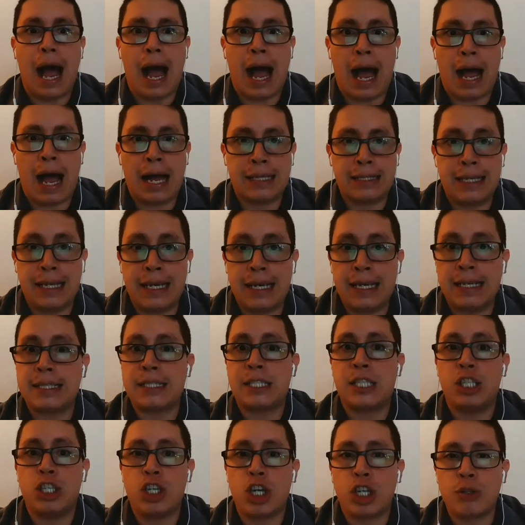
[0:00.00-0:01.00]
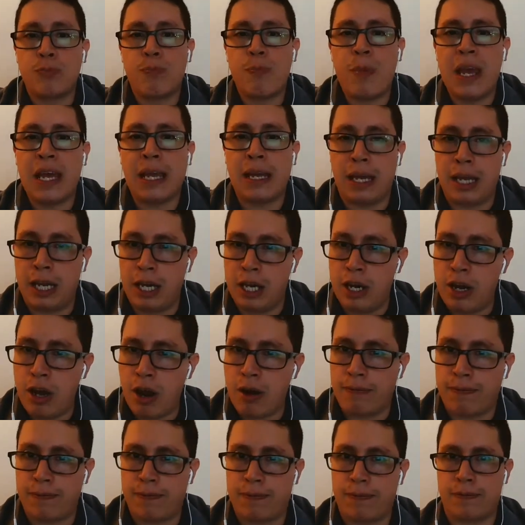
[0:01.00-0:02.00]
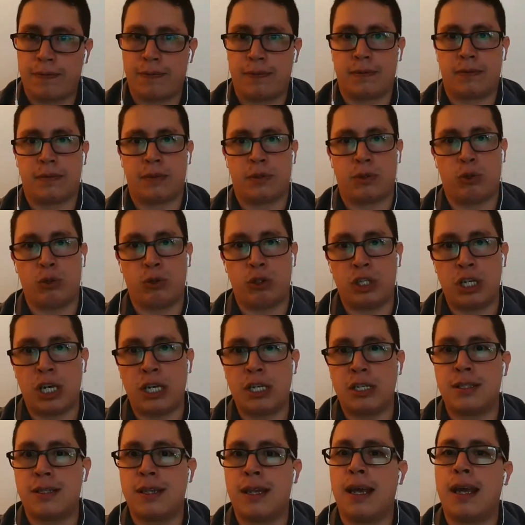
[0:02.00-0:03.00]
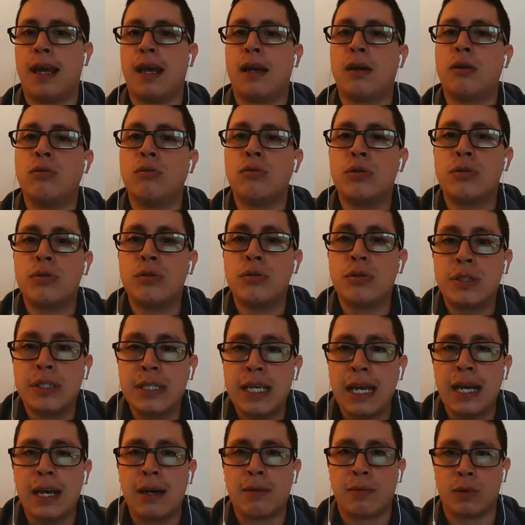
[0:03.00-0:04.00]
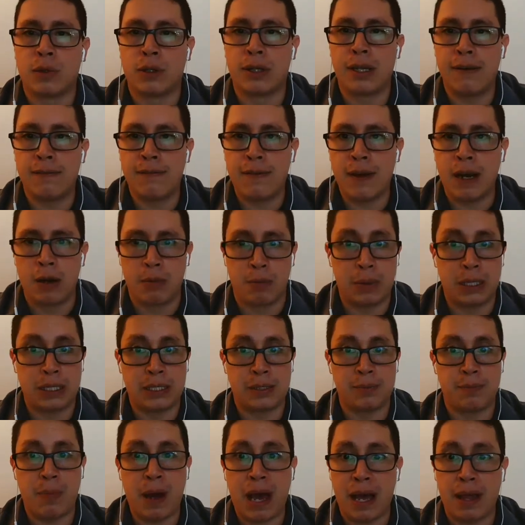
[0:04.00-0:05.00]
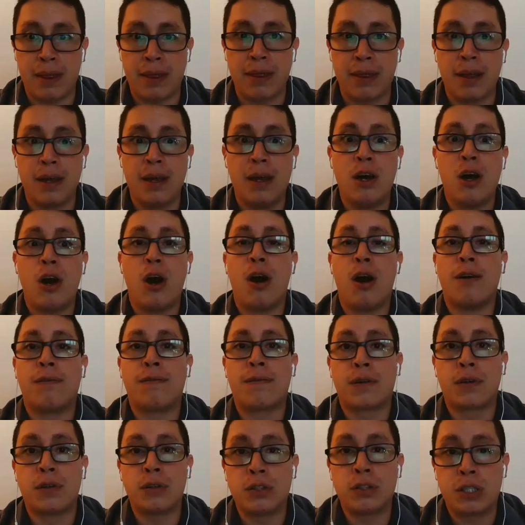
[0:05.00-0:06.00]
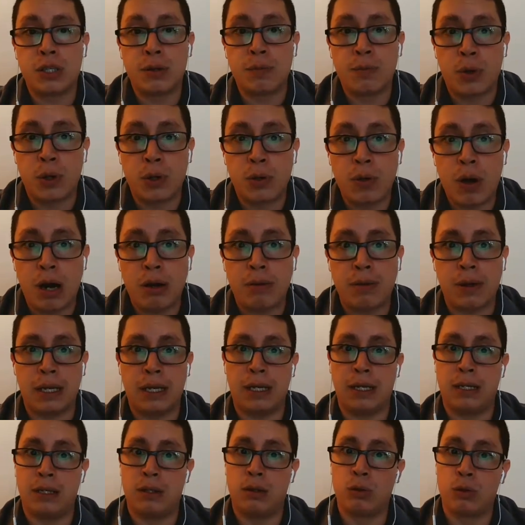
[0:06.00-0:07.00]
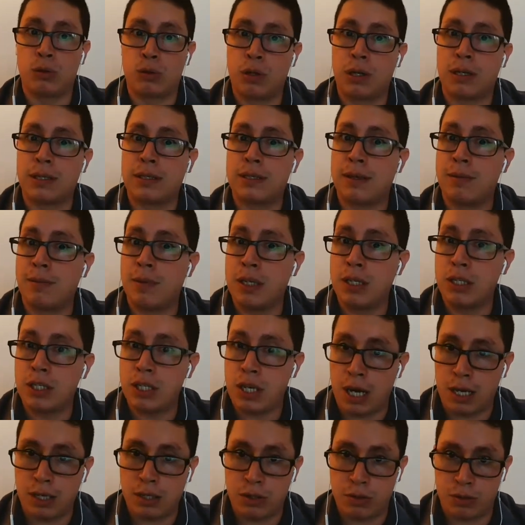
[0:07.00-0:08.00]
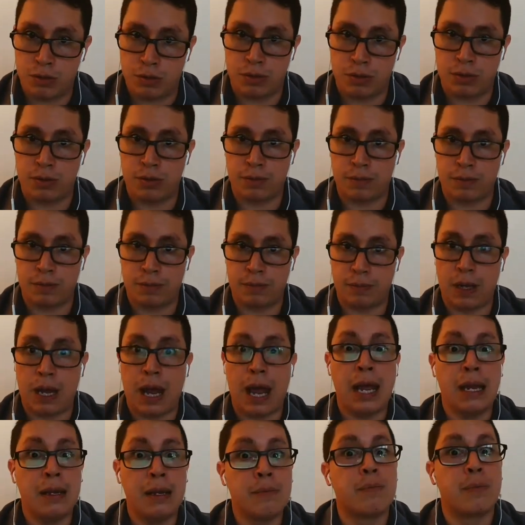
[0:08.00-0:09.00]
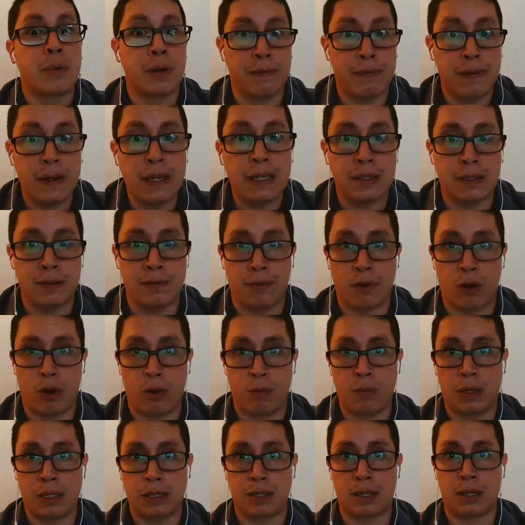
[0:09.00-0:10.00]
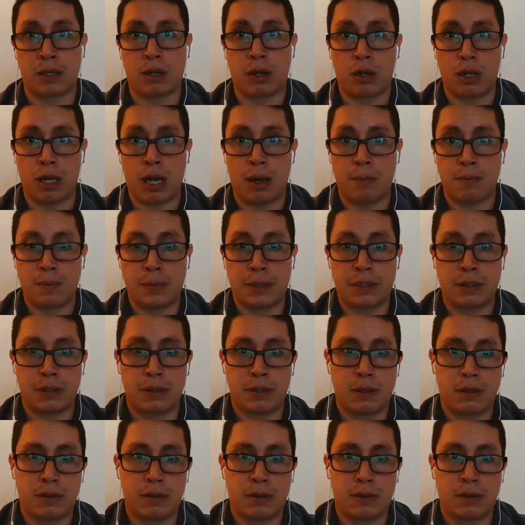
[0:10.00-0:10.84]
as it is not being enough to change the unsustainable development path of contemporary industrial civilizations and prevent environmental collapse.